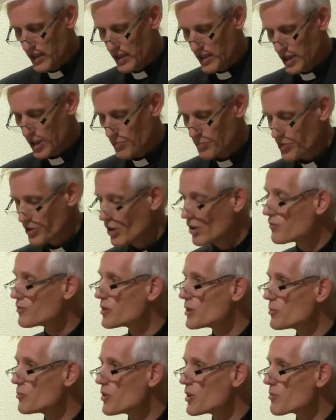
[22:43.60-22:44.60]
a
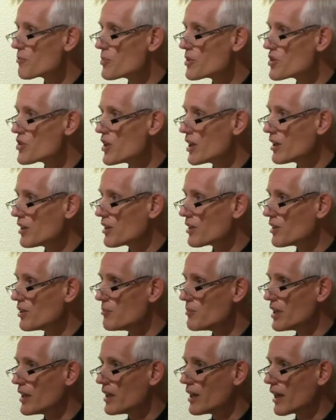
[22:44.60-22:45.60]
proverb with particular
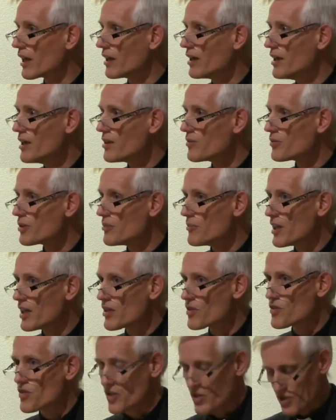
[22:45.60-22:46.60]
meaning for
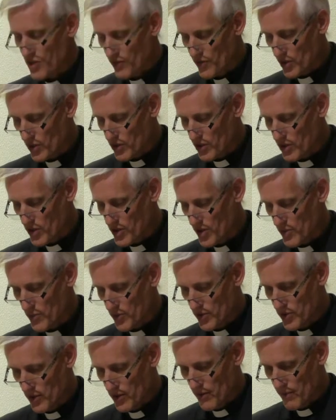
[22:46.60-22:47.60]
ministers of the
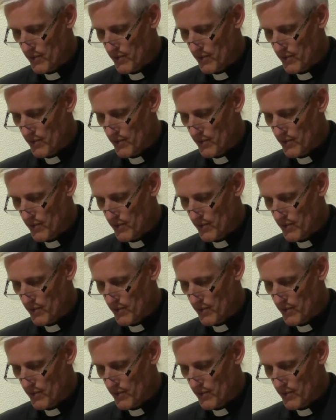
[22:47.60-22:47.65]
gospel.